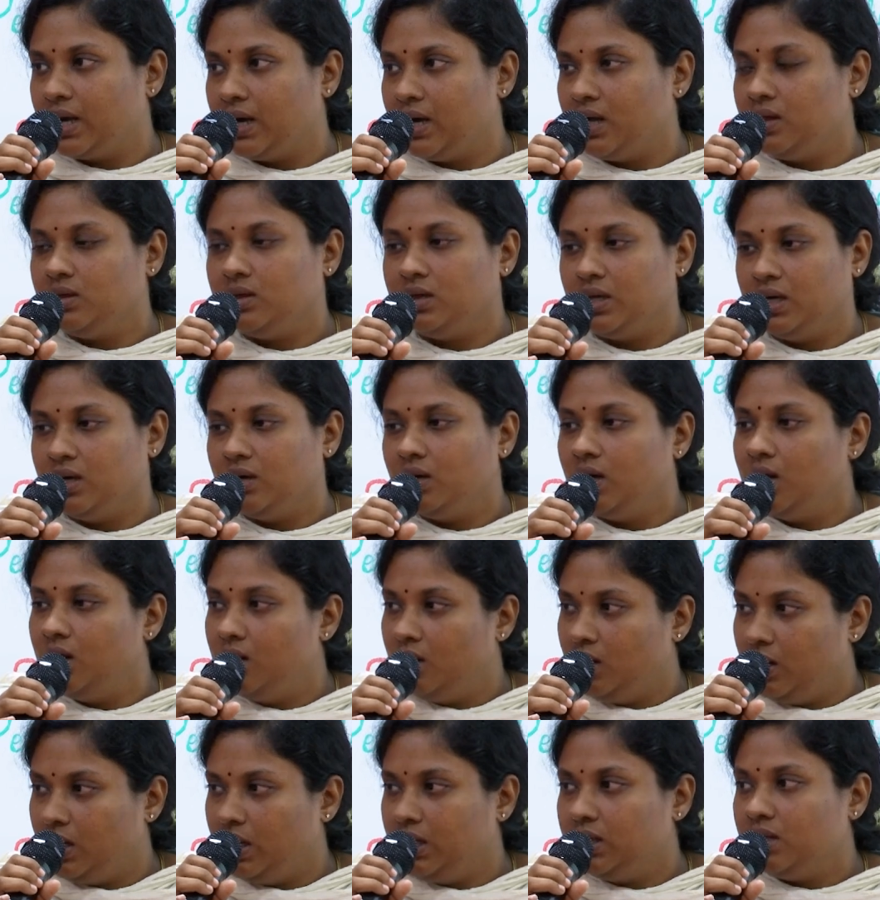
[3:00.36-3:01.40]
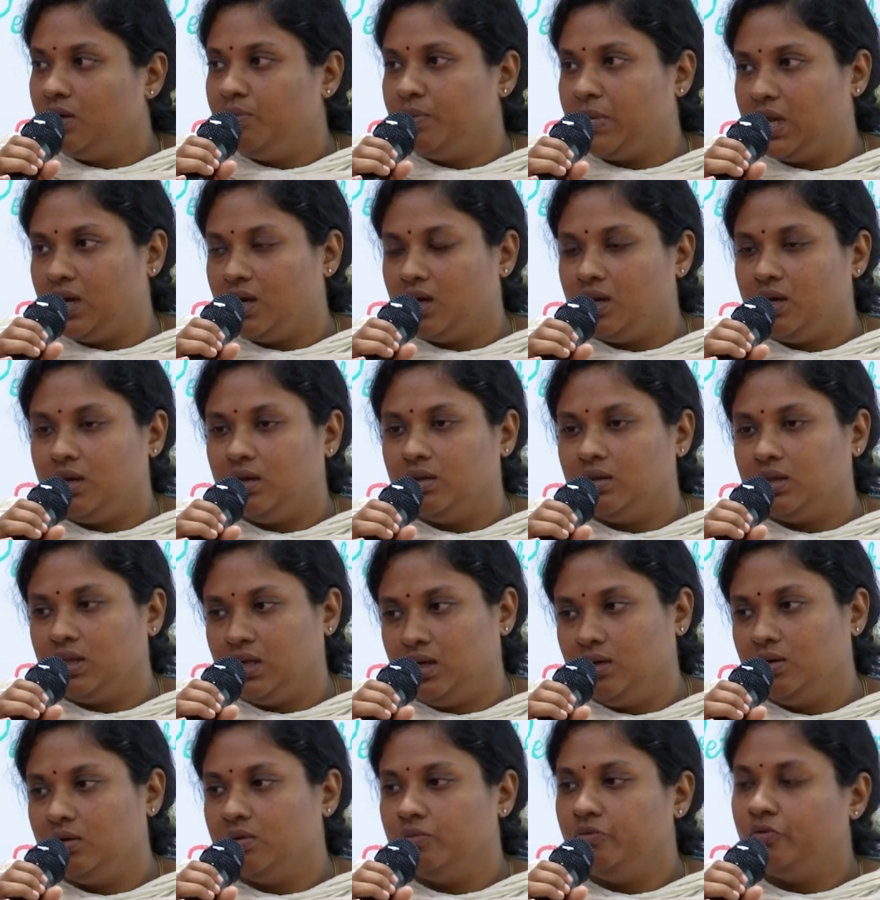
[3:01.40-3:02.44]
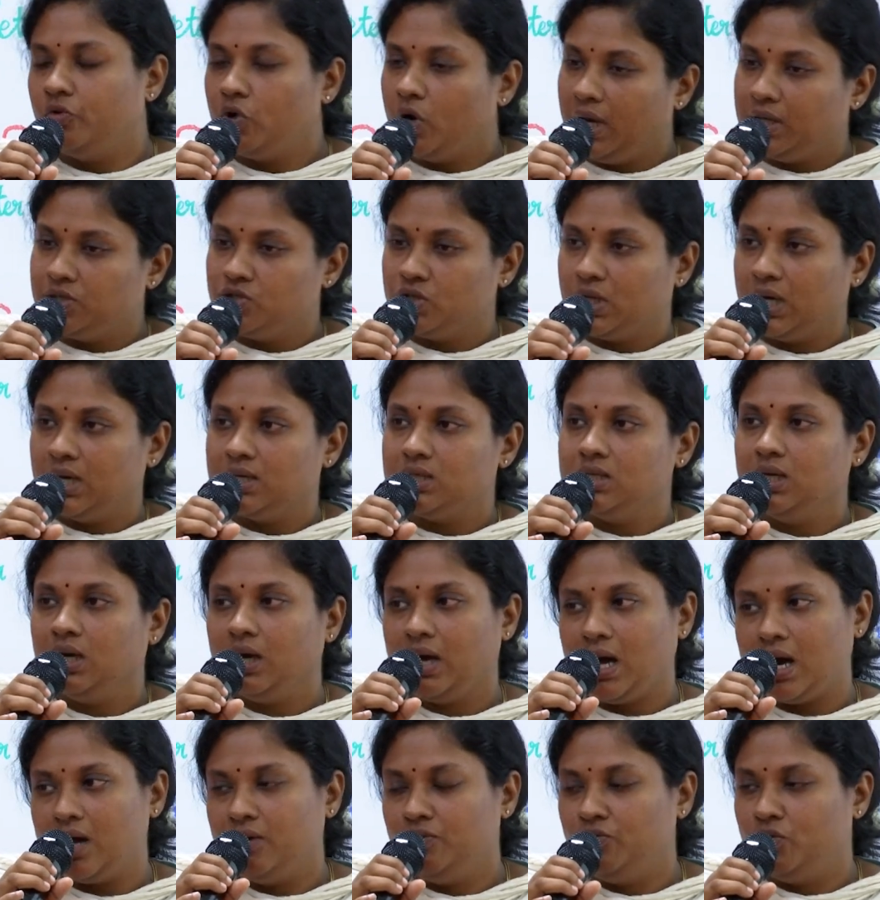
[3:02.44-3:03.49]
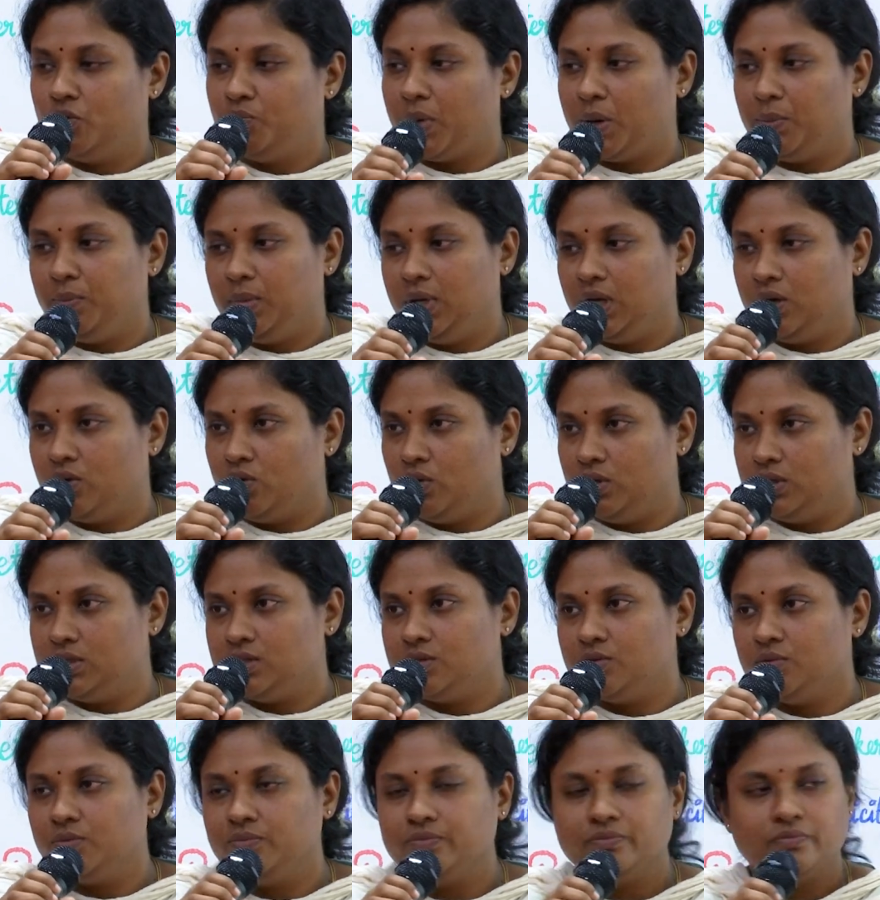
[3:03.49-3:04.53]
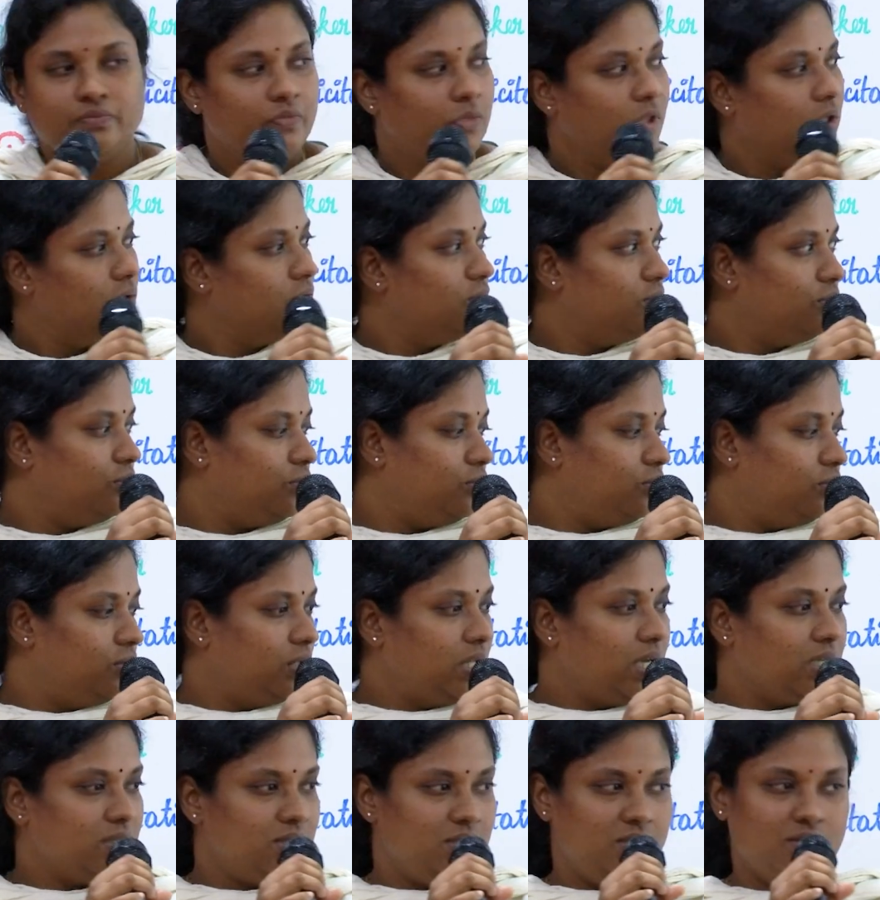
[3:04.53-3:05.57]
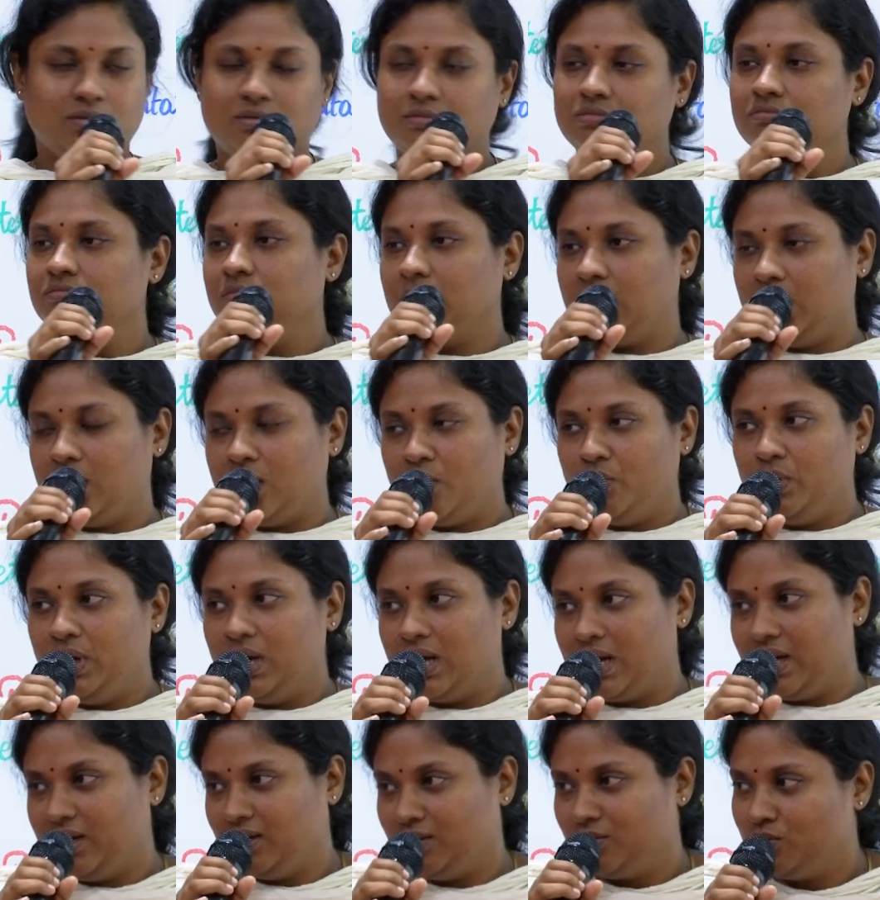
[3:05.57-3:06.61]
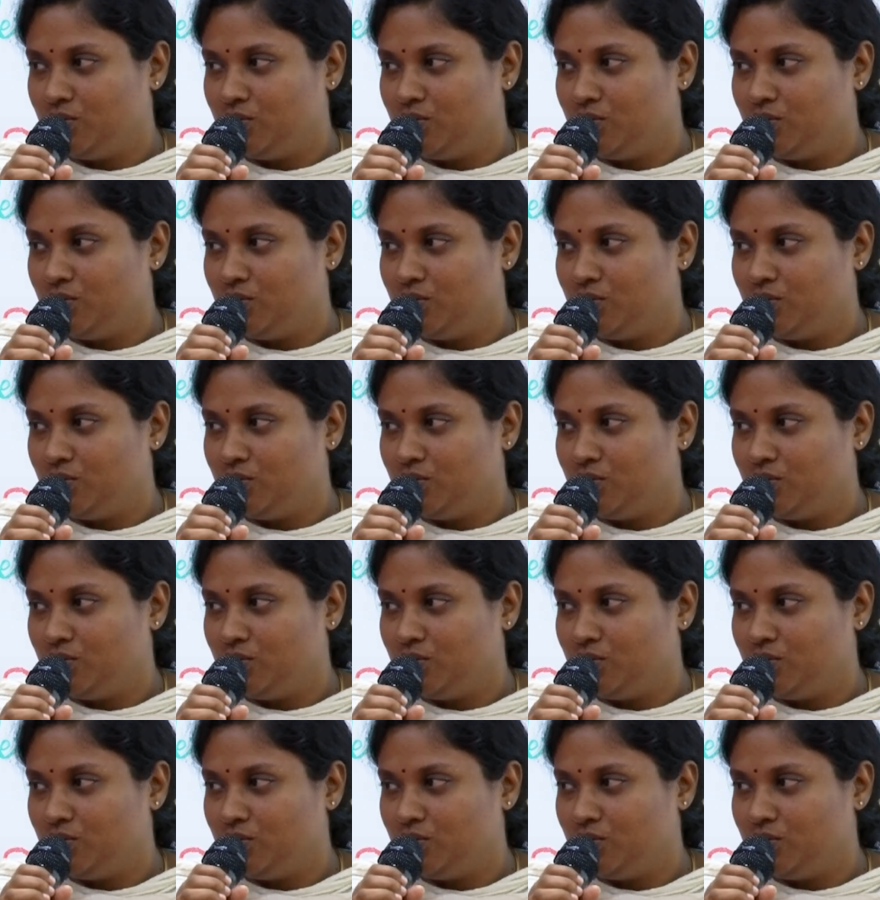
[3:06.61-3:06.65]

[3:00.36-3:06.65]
health thing in the medical thing for educating and for public also. So that's it. And I would like to.